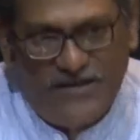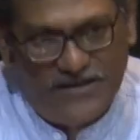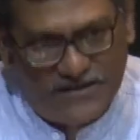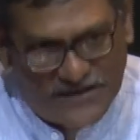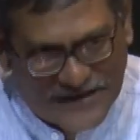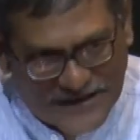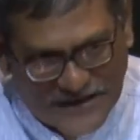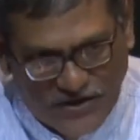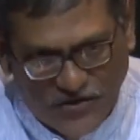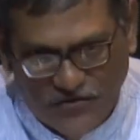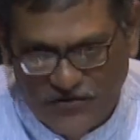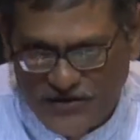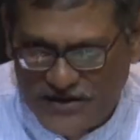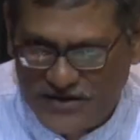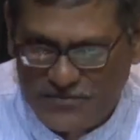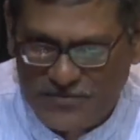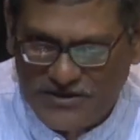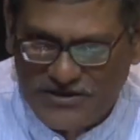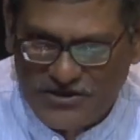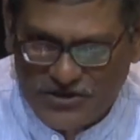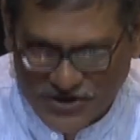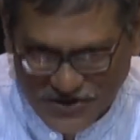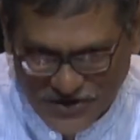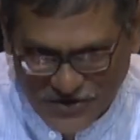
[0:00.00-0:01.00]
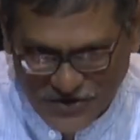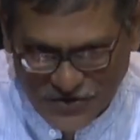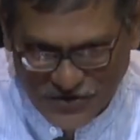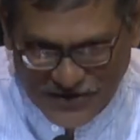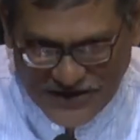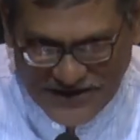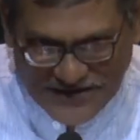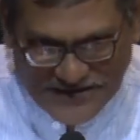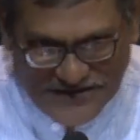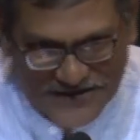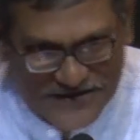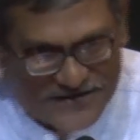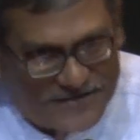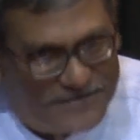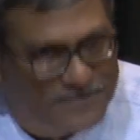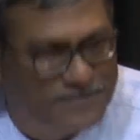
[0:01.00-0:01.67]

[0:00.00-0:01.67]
Thank you very much. Good night.